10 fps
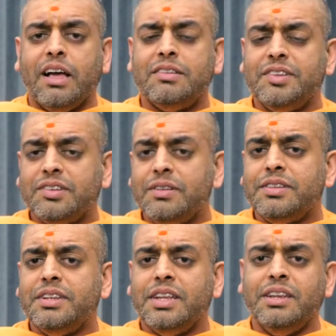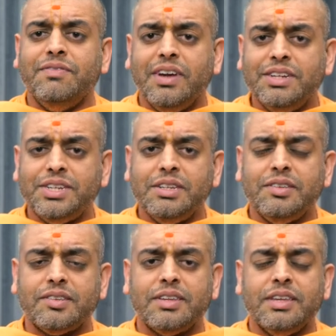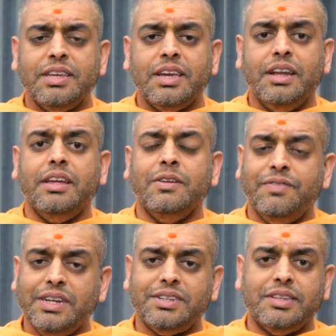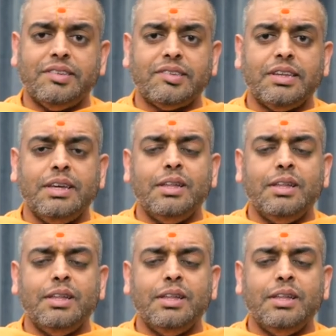has resulted in inventions and innovations